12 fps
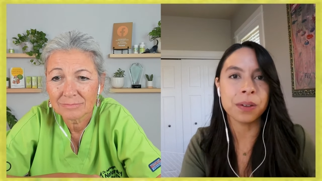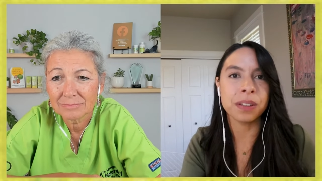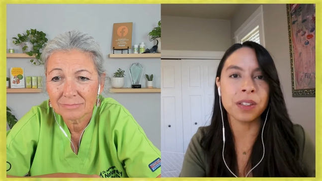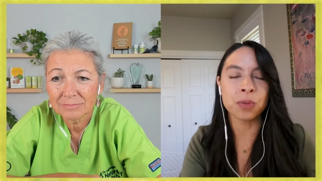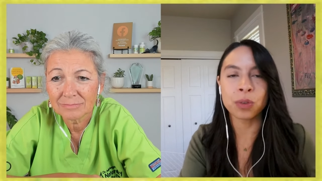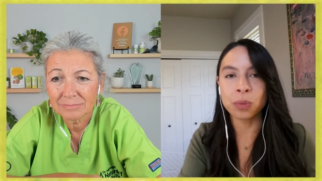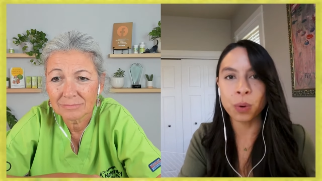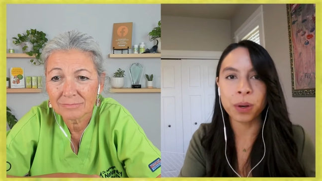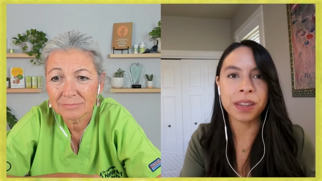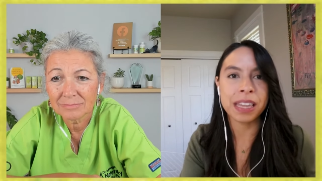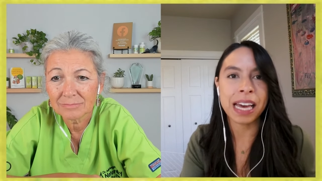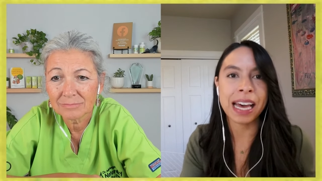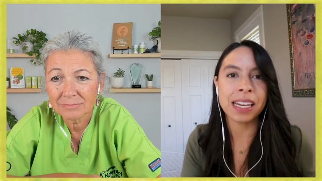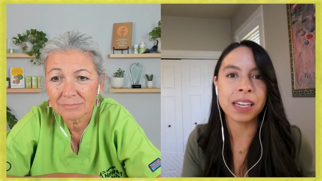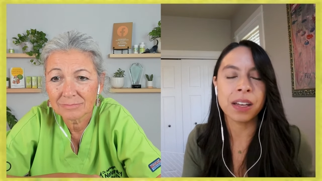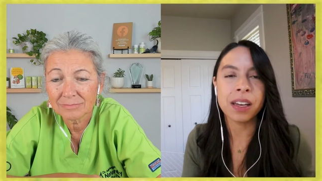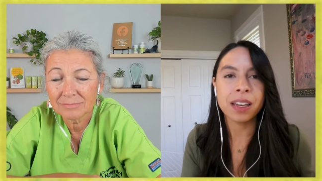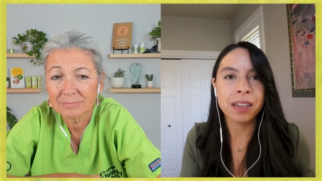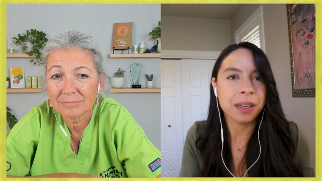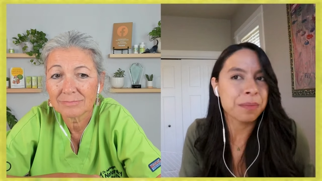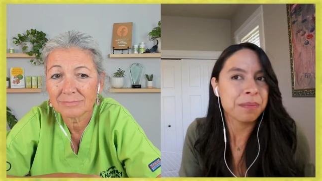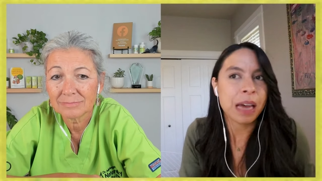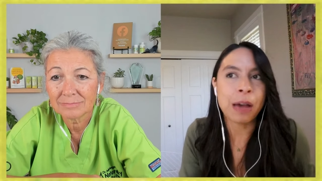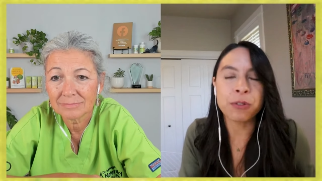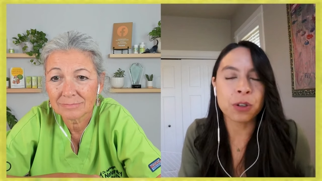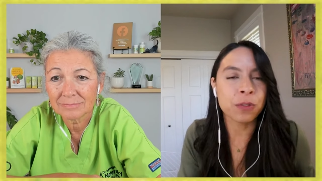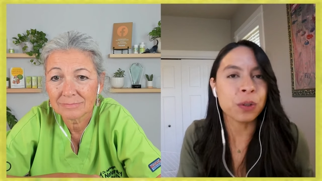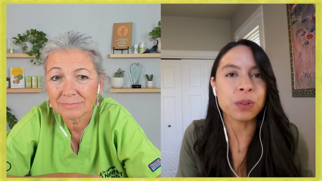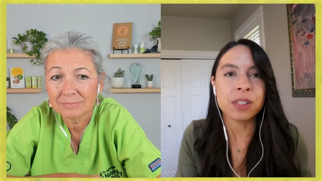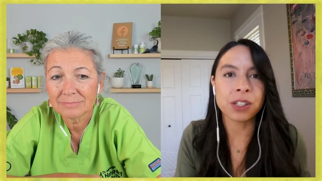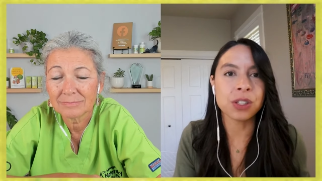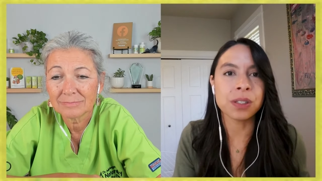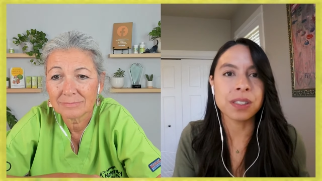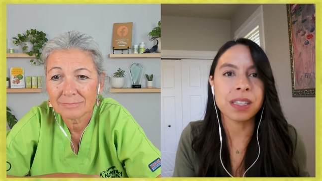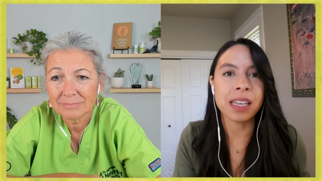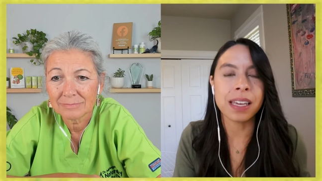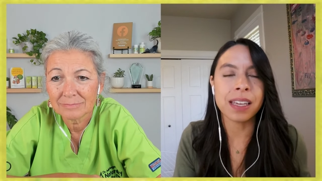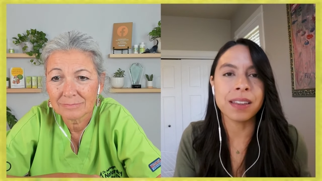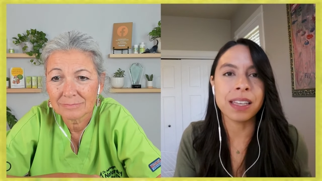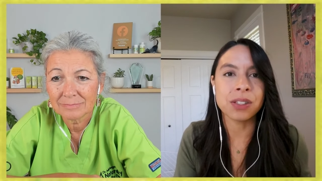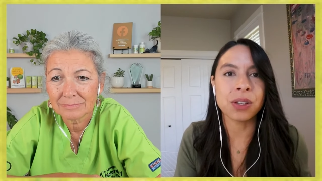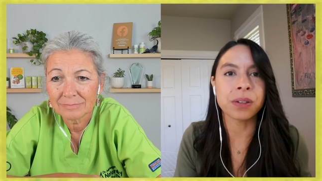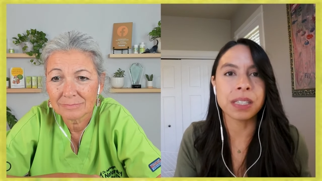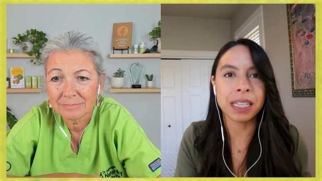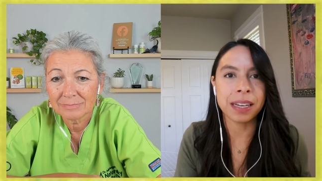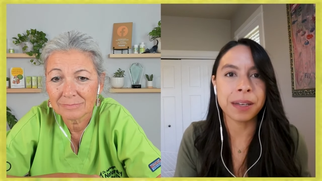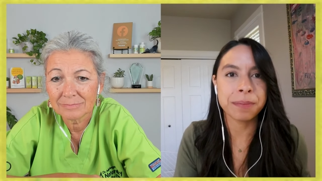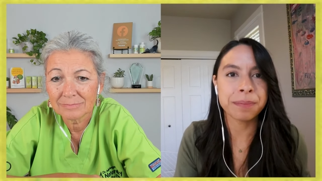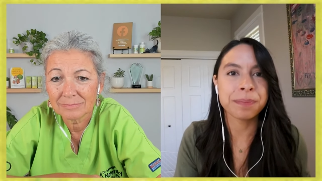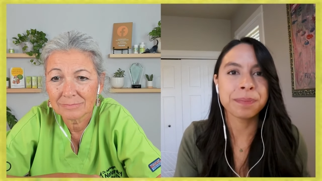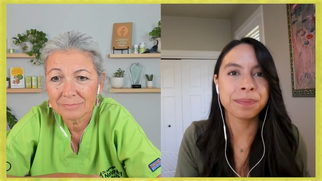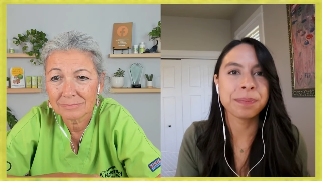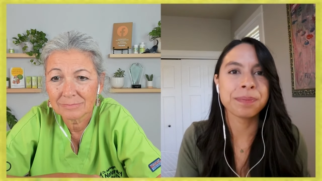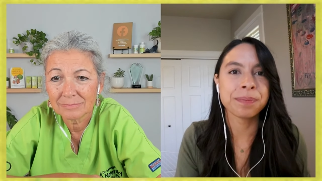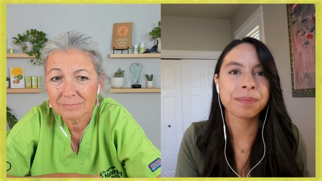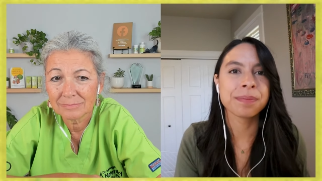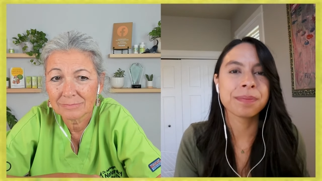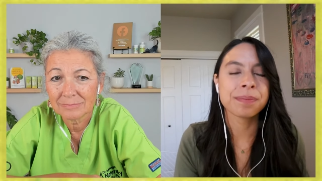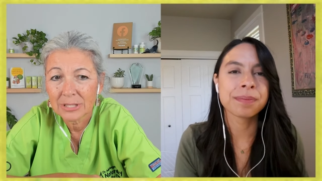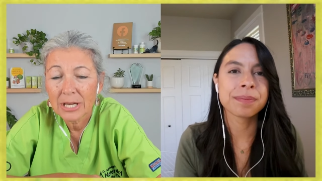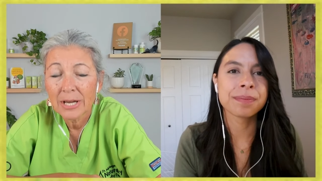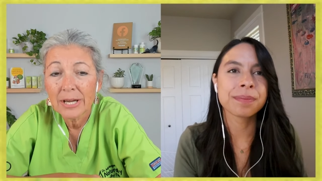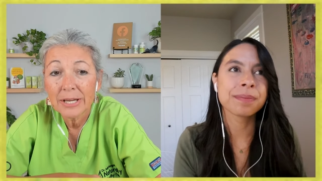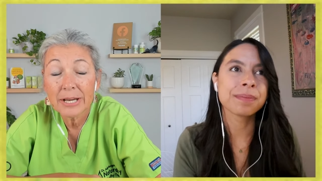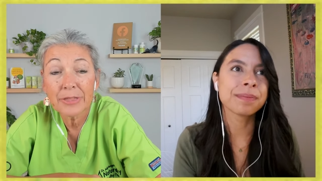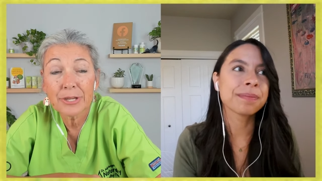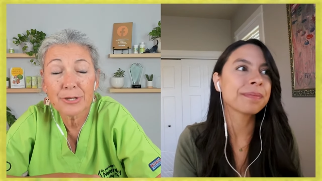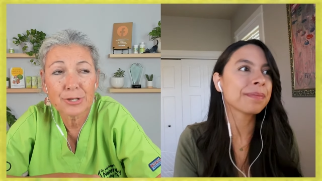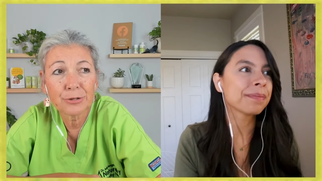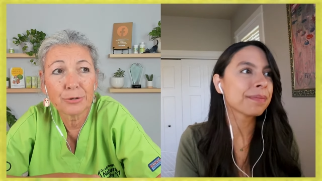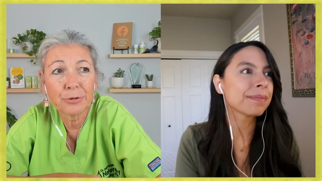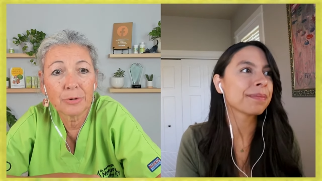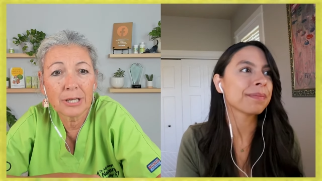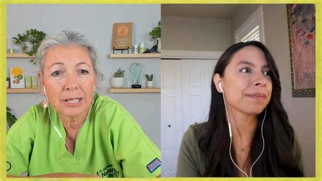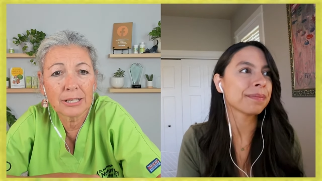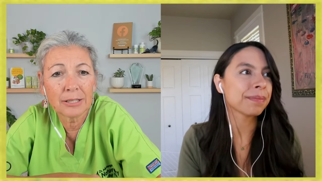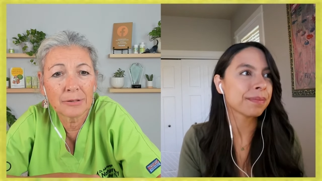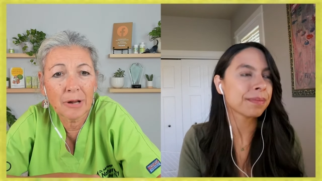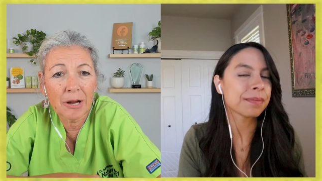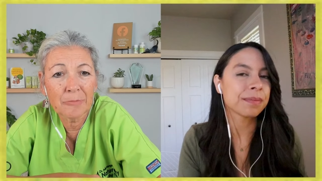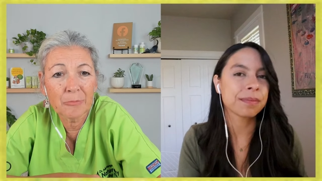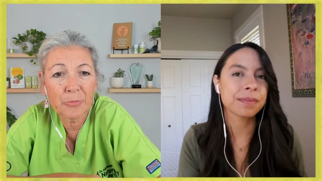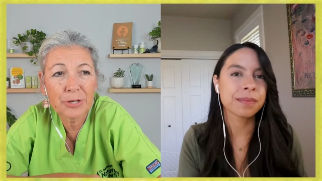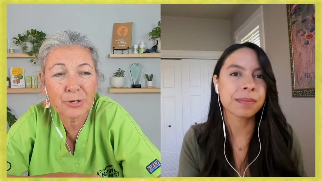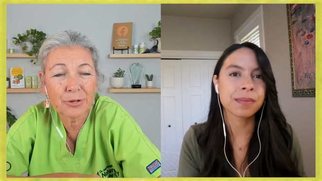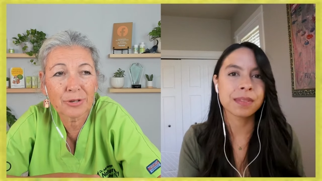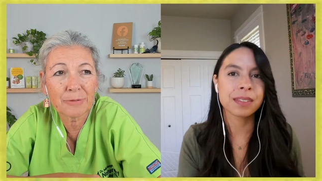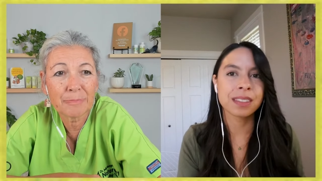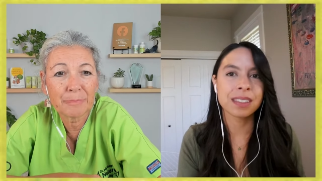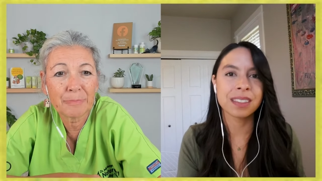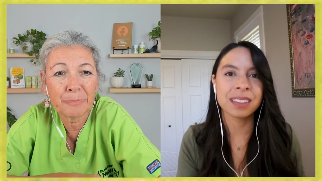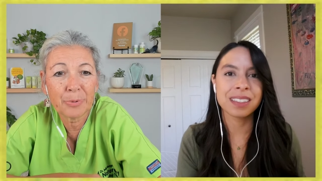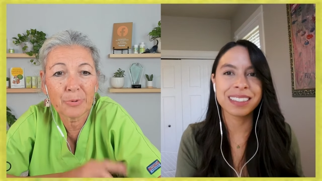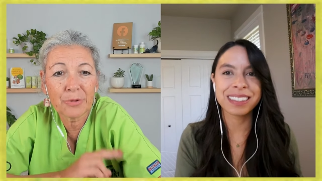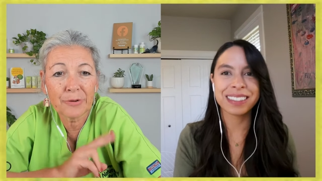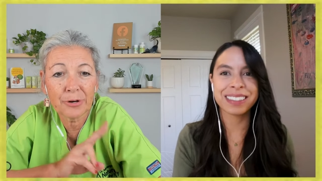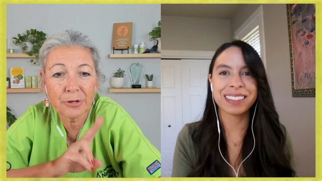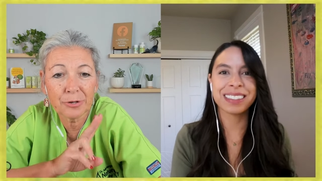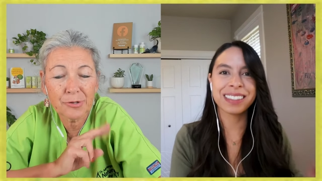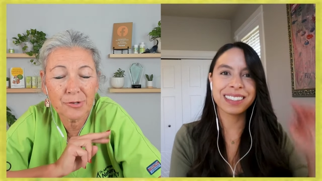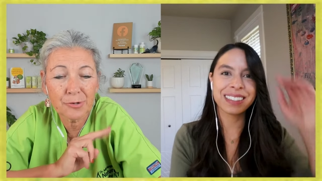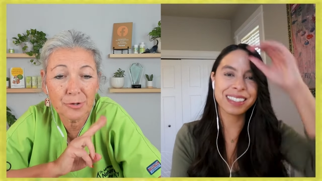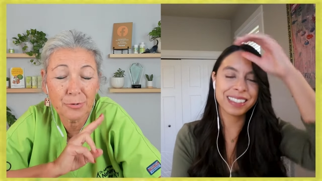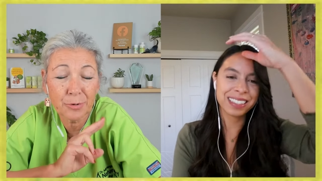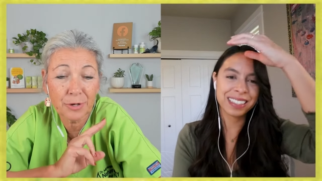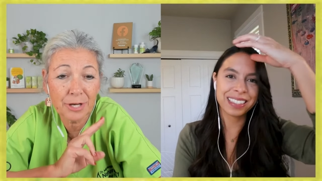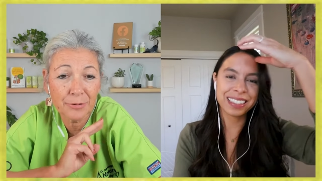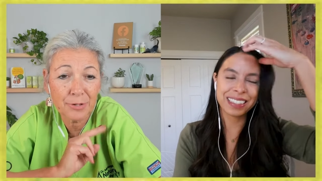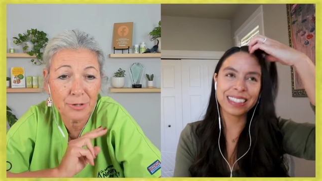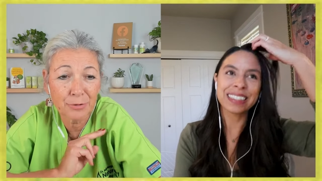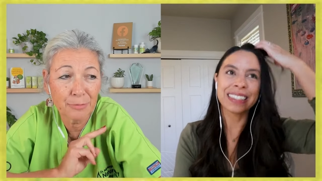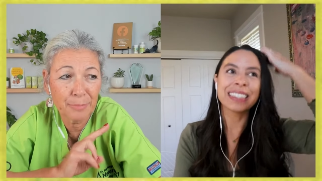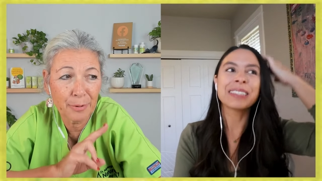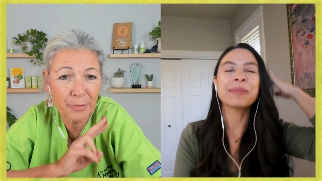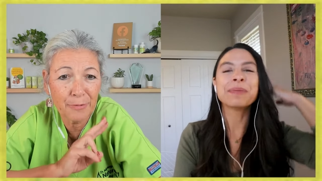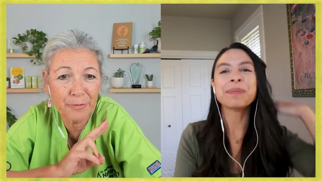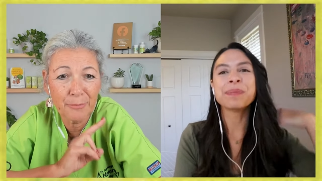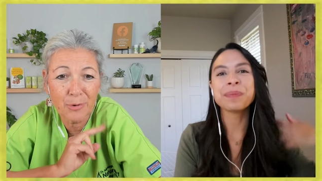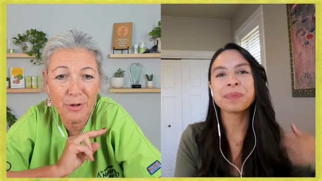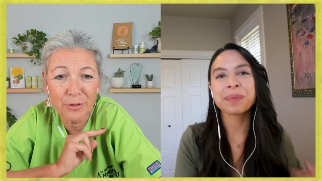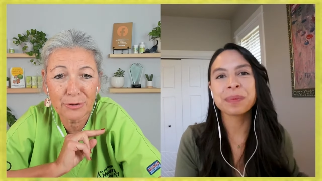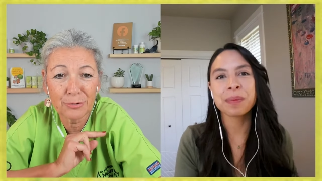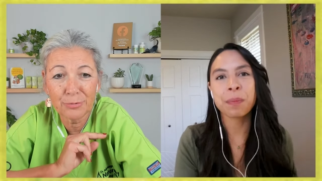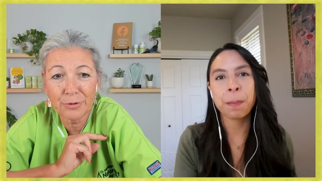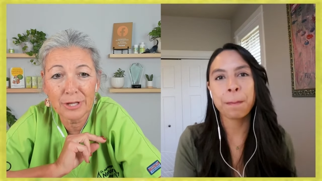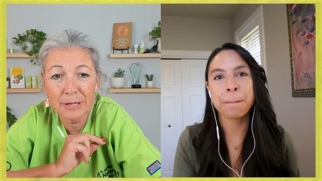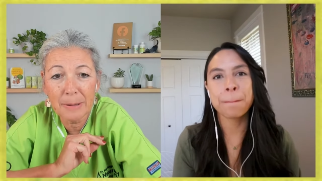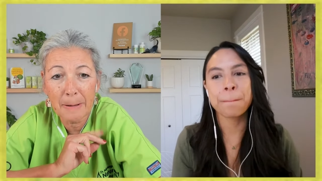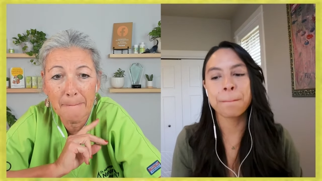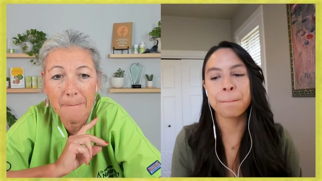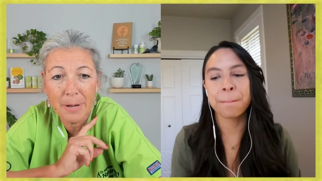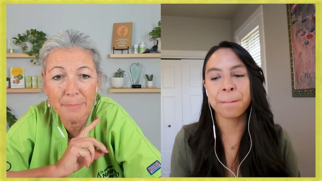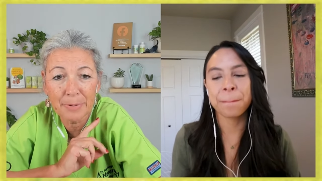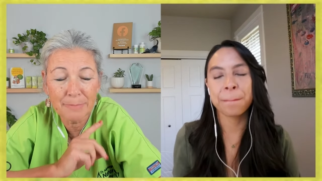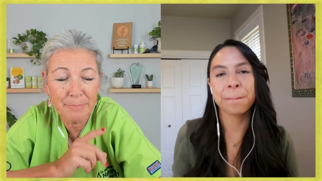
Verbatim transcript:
Speaker 1: and reward that. And after a few sessions, they start to get it.
Speaker 2: Yeah, they do. We took both of our youngsters who are now 2, both of them went to the puppy